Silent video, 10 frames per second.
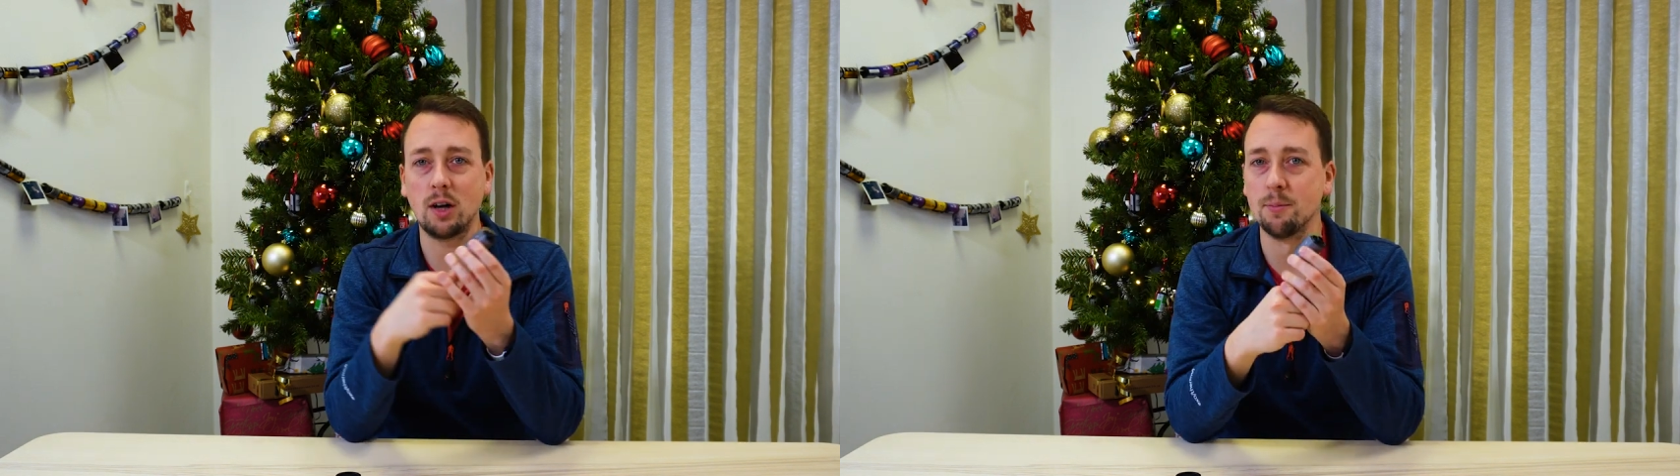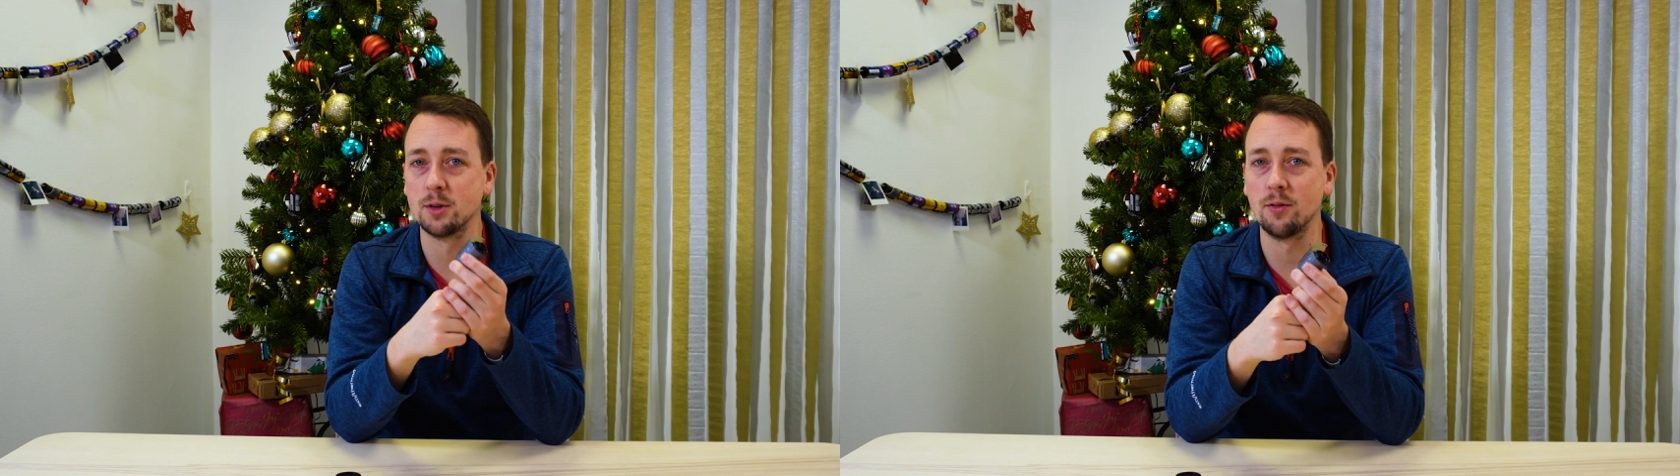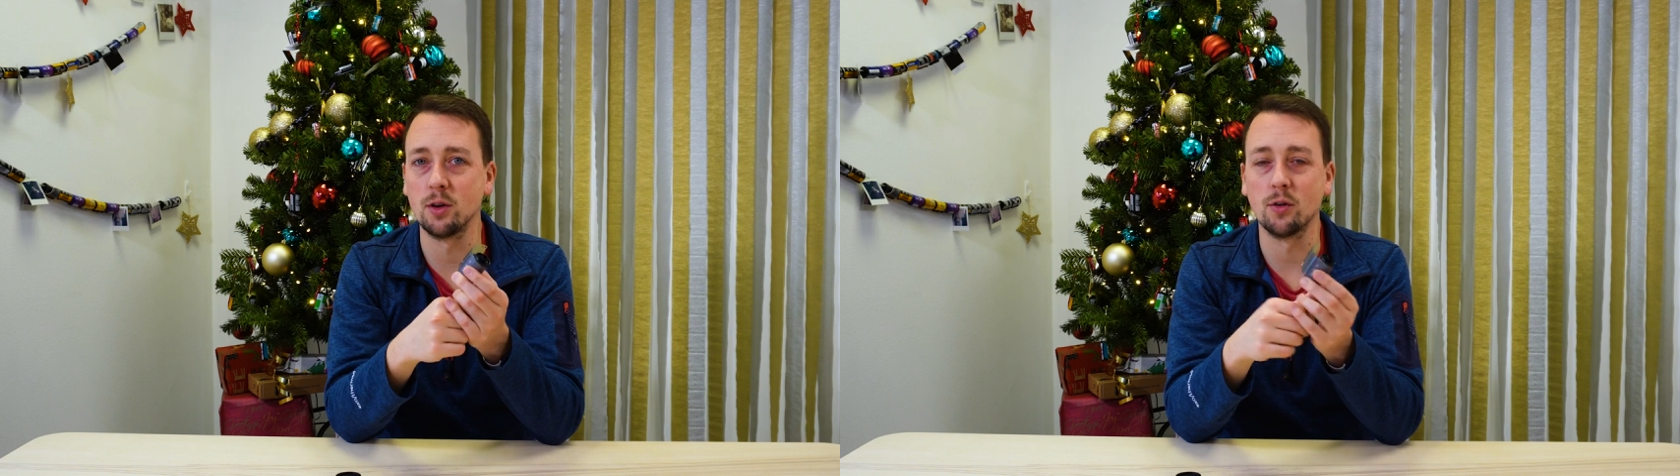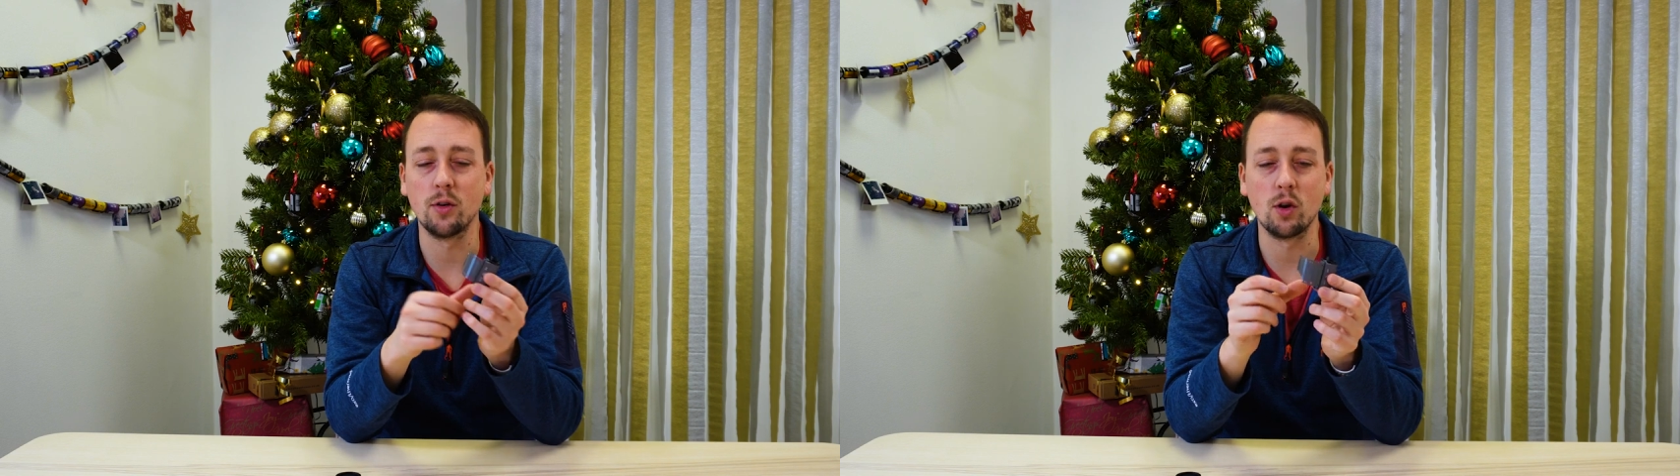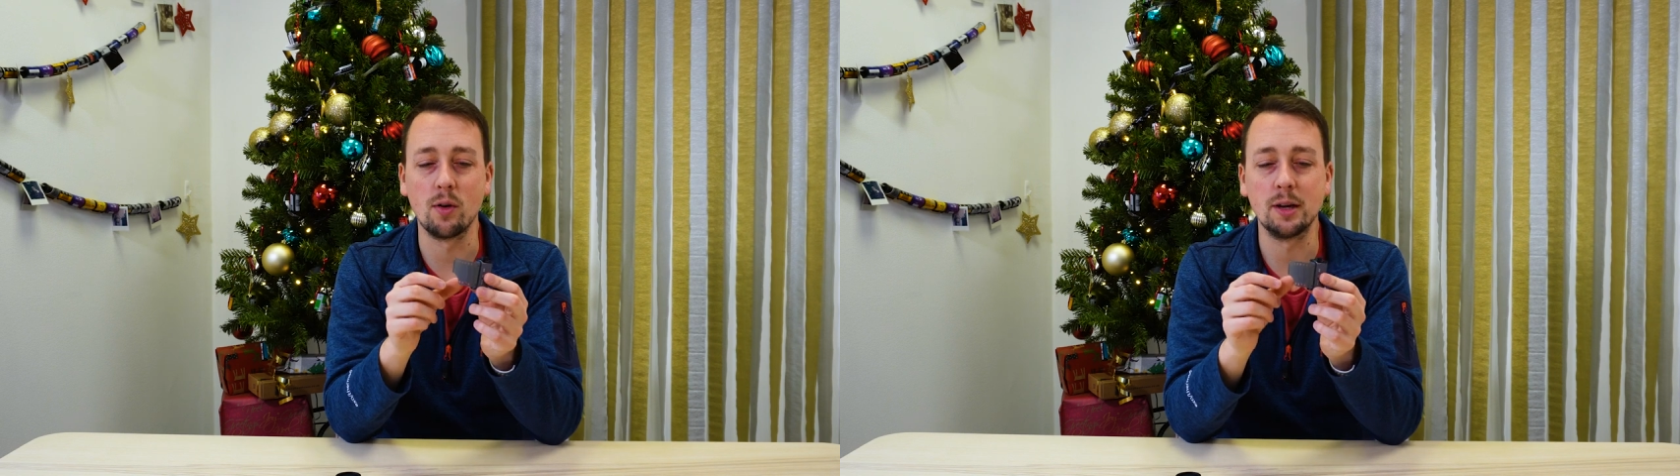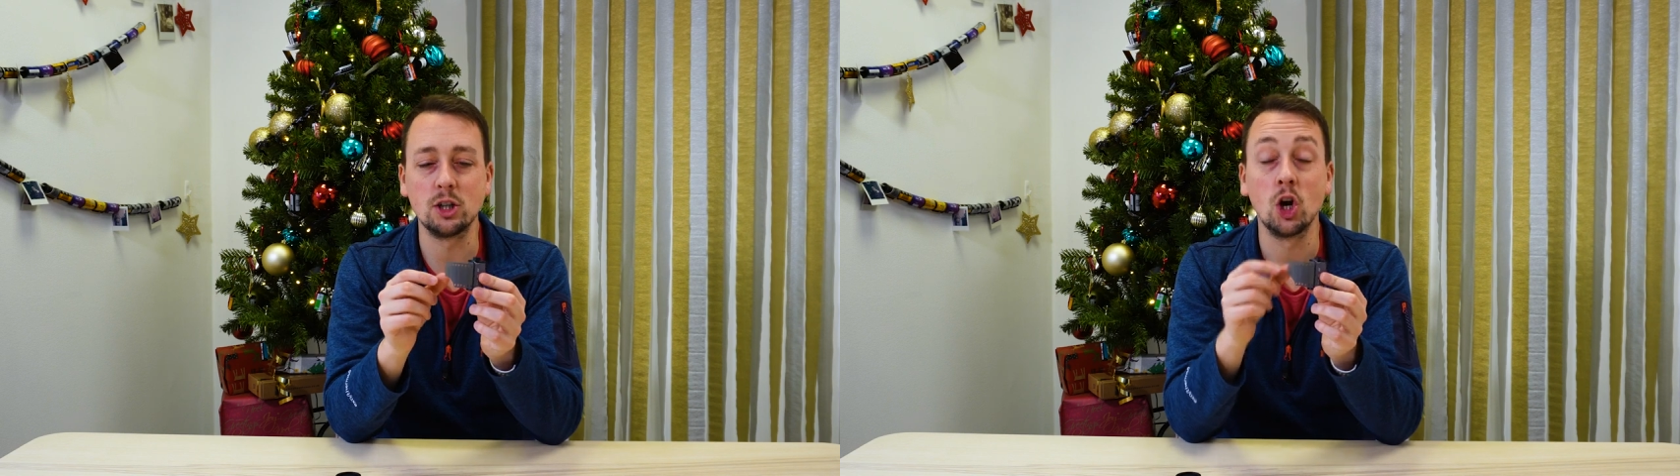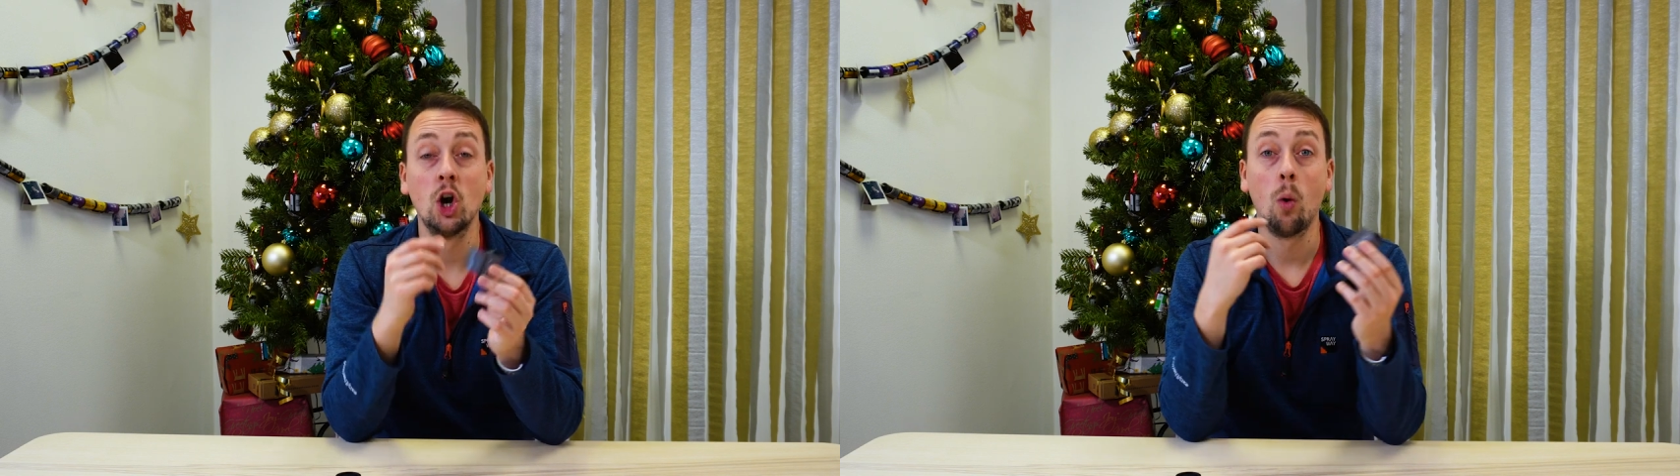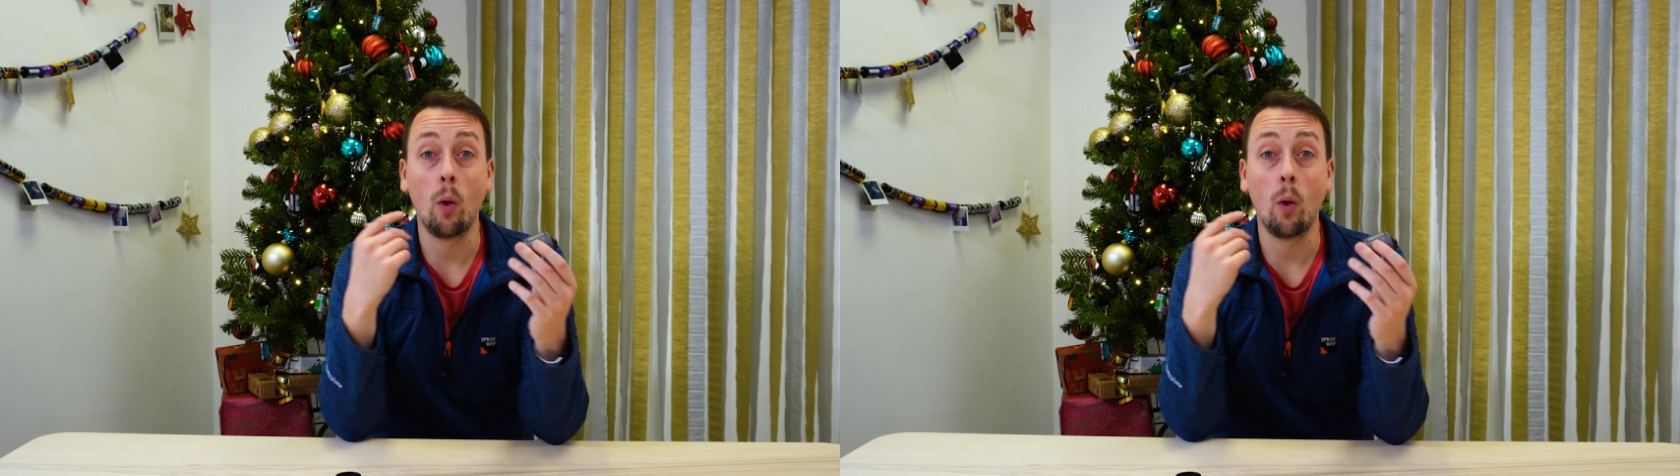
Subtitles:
comes over your image.